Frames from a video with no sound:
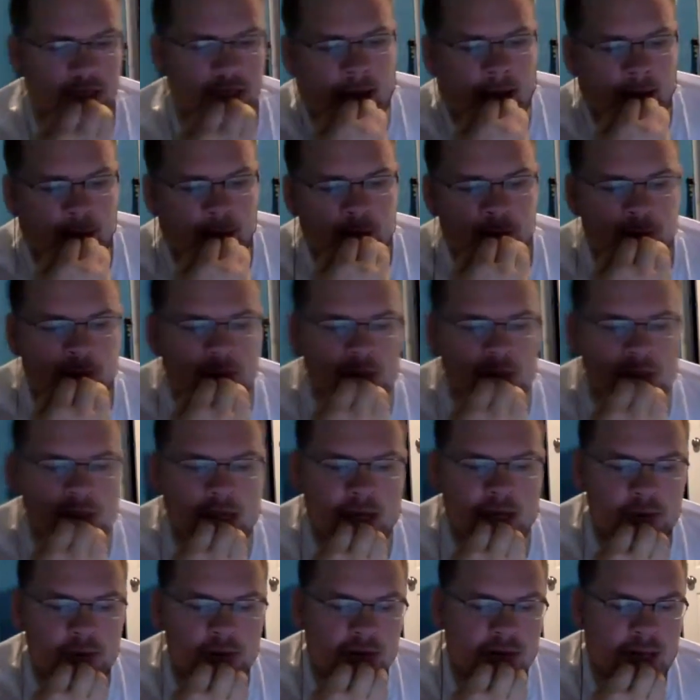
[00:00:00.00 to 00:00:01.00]
I would be
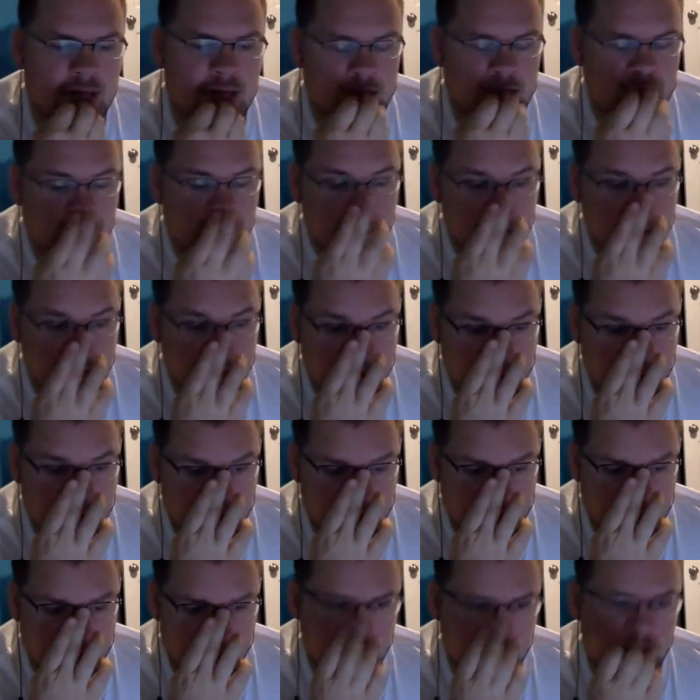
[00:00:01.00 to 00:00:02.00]
okay with that.
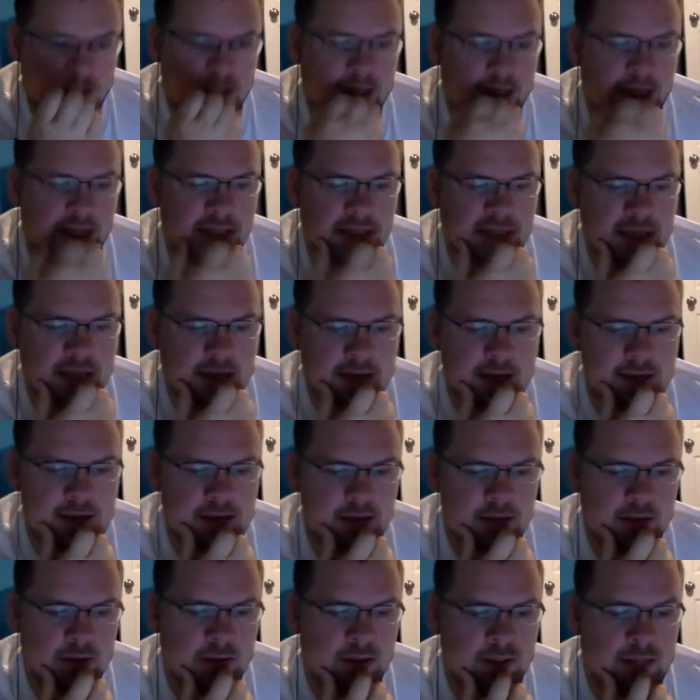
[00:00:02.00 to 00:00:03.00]
Like I said,
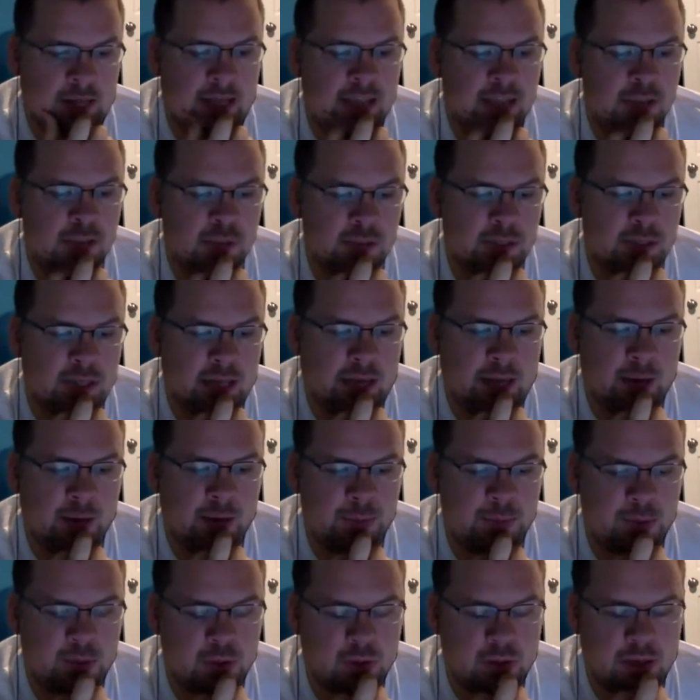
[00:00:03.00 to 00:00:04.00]
last week, I
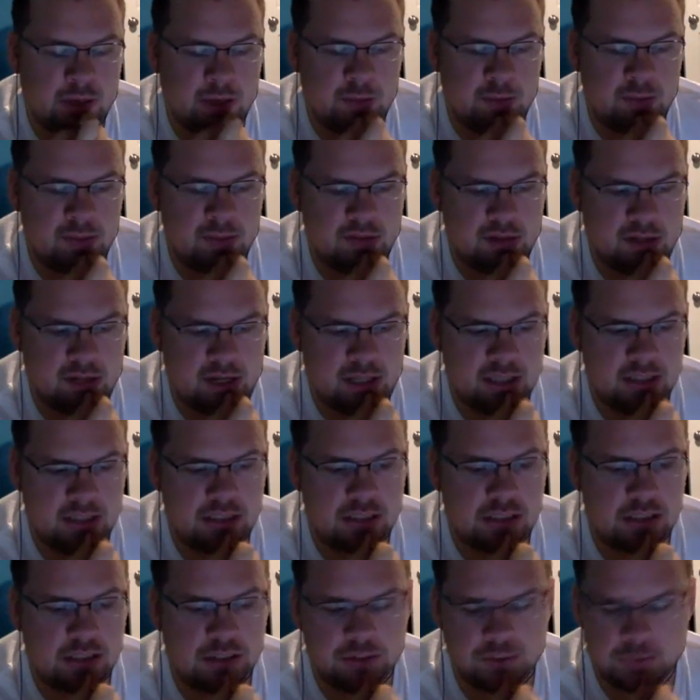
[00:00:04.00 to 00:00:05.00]
would be okay with a loss
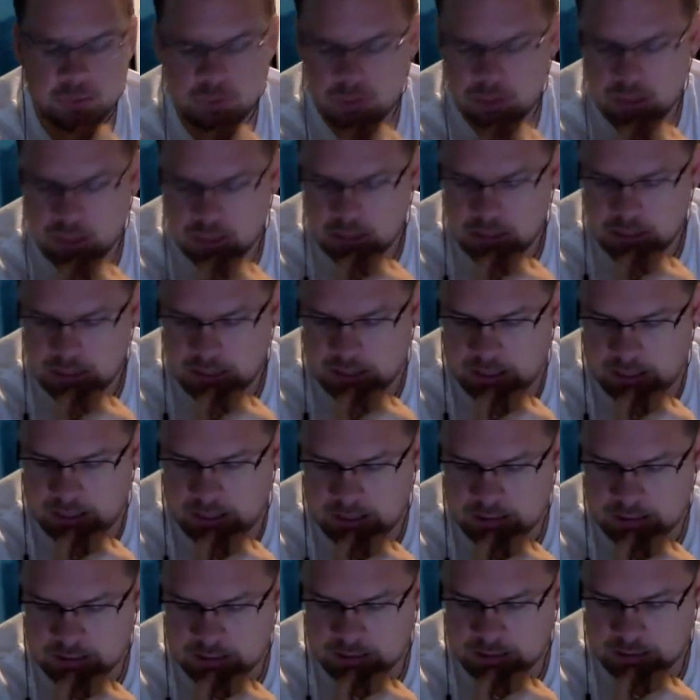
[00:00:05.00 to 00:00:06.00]
to you,
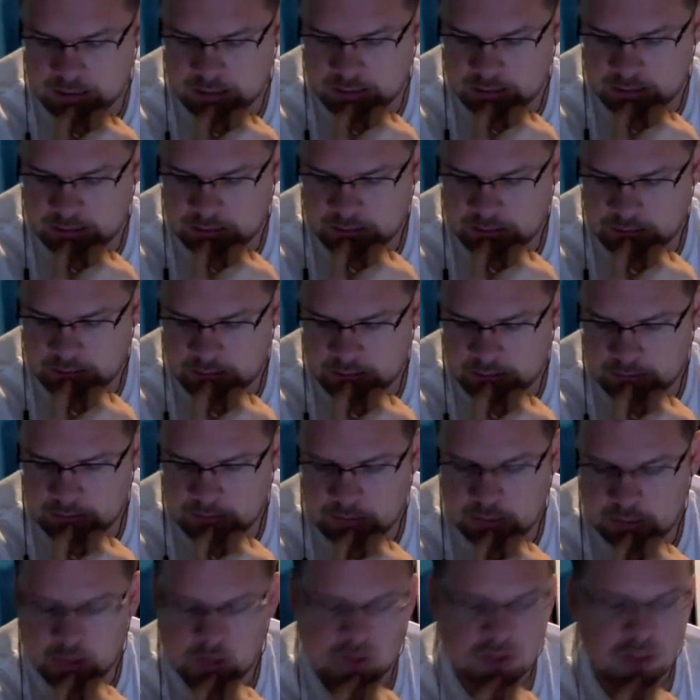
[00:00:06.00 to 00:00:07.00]
and I'd
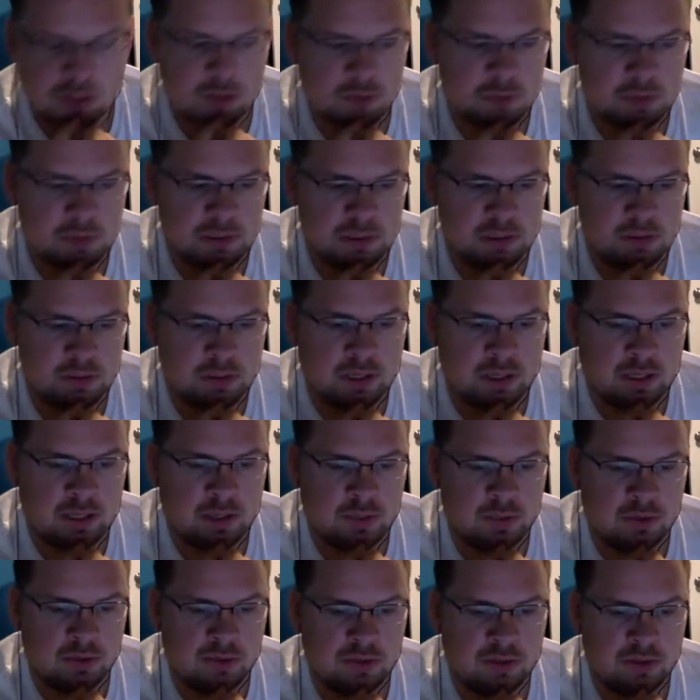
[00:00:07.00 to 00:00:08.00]
also be okay
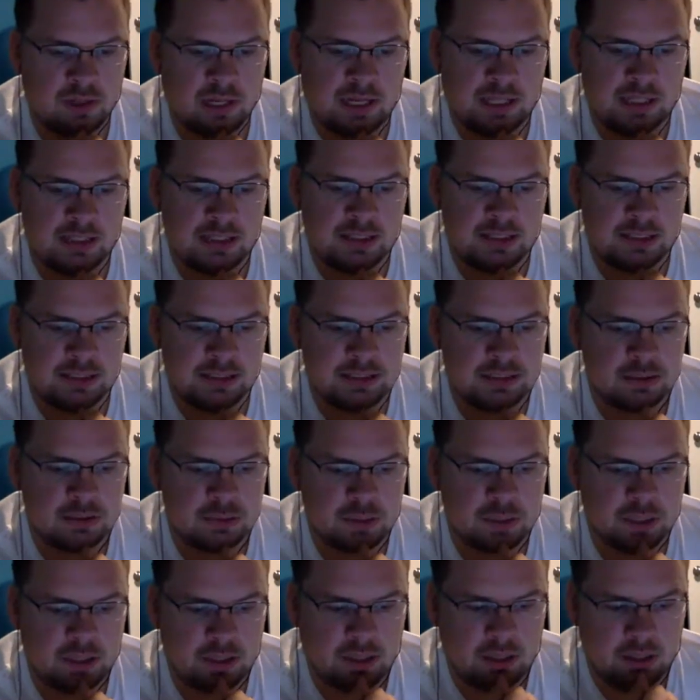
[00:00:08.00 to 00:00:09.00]
with a loss this
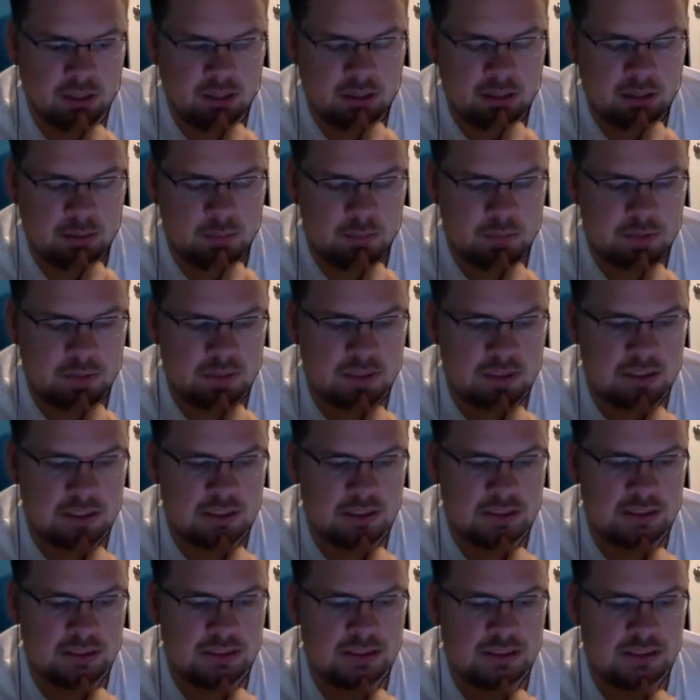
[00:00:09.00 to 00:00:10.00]
week
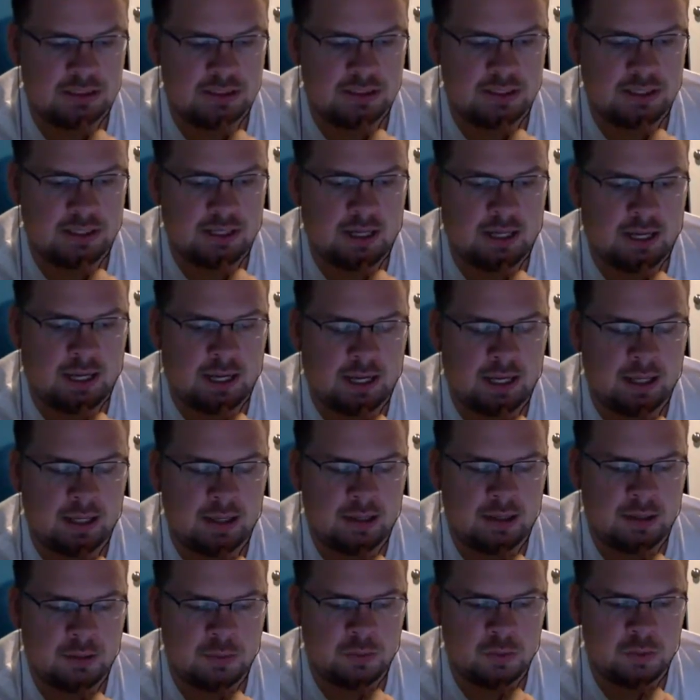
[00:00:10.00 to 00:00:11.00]
because
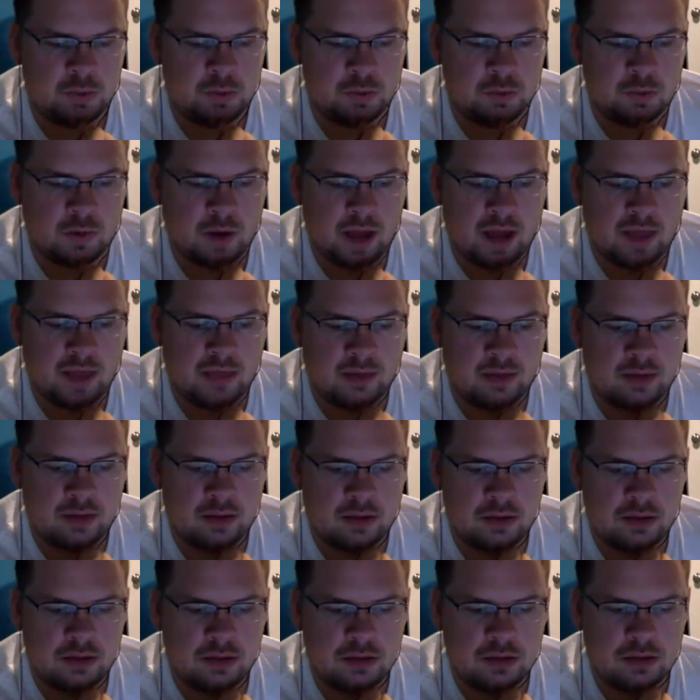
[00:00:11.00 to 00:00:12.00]
I would
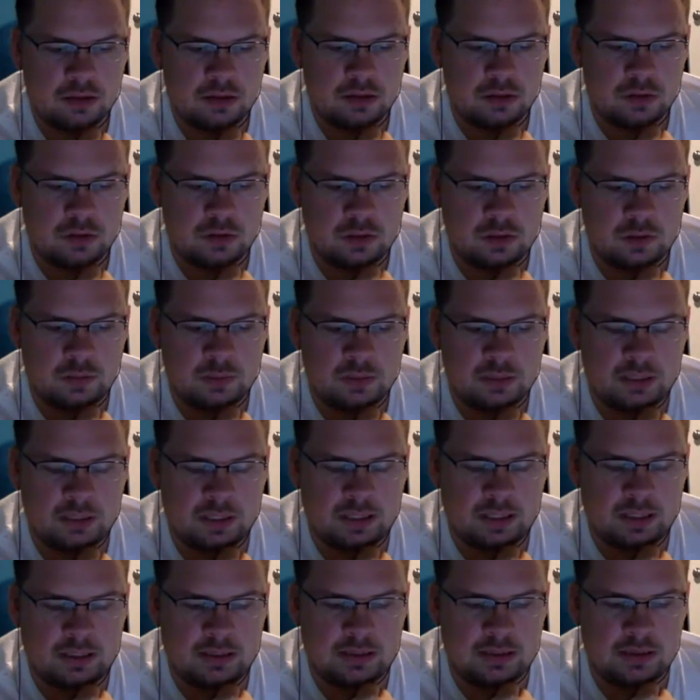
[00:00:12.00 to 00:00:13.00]
rather go up
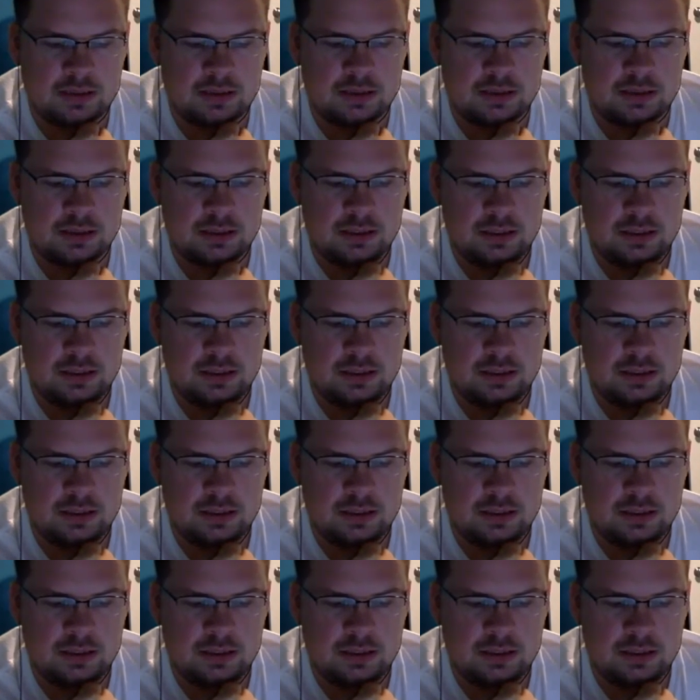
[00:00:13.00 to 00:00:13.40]
against